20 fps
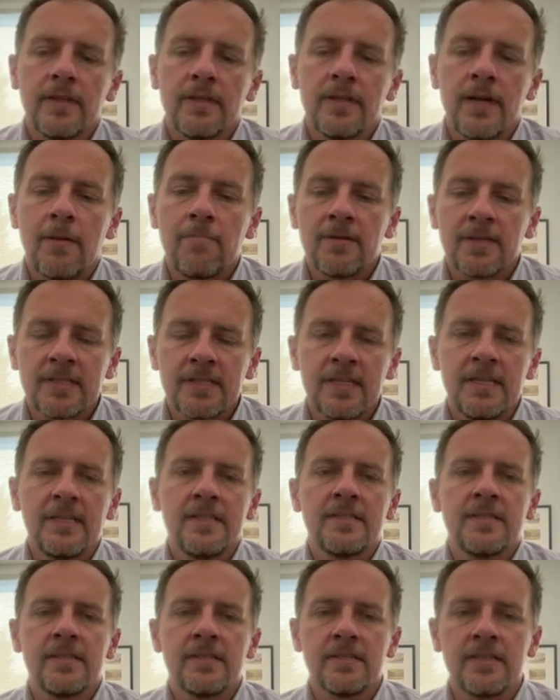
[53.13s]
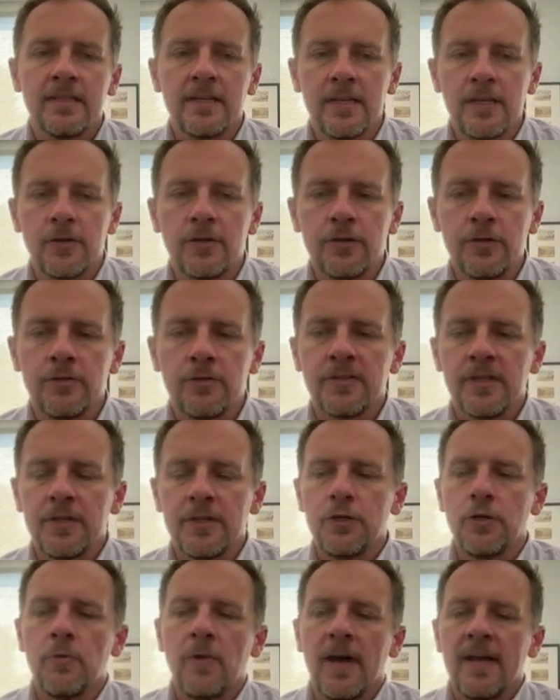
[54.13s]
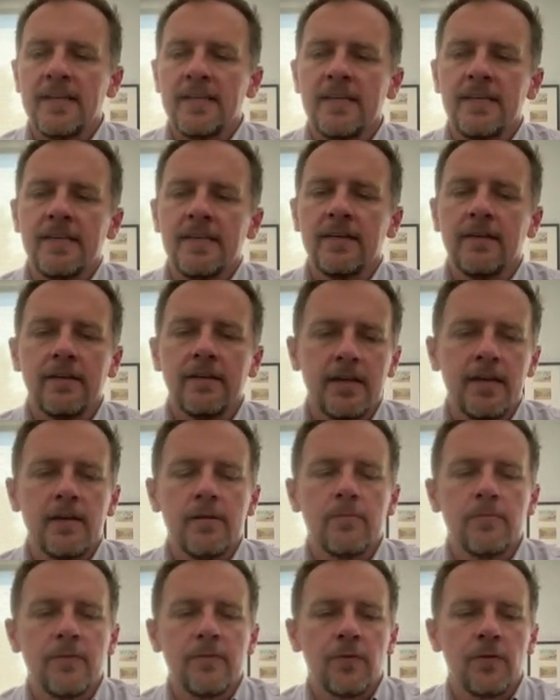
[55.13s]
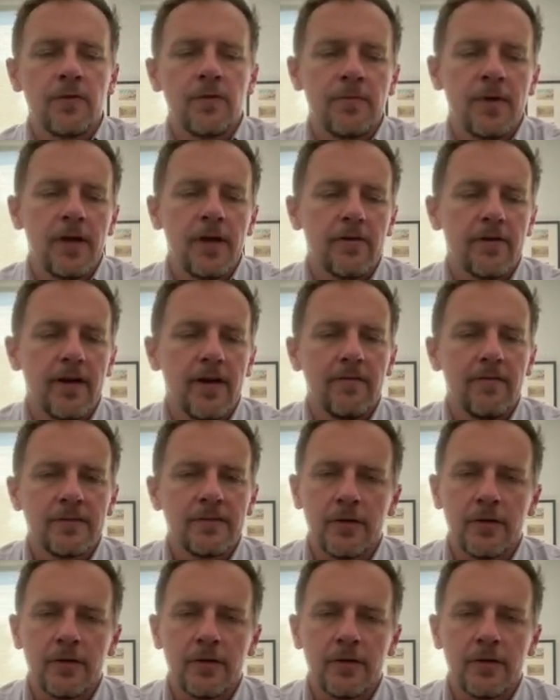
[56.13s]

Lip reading: Topic sentences that introduce a new idea before the paragraph.